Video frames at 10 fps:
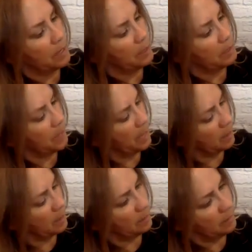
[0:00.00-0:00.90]
it
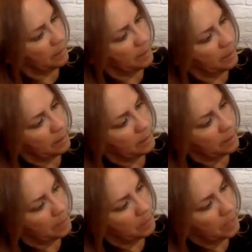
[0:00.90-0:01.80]
back. And
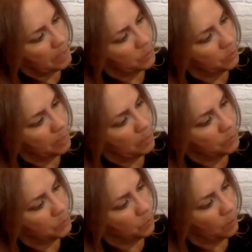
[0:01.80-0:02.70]
I am master of my
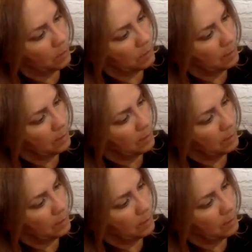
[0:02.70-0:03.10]
own swirl.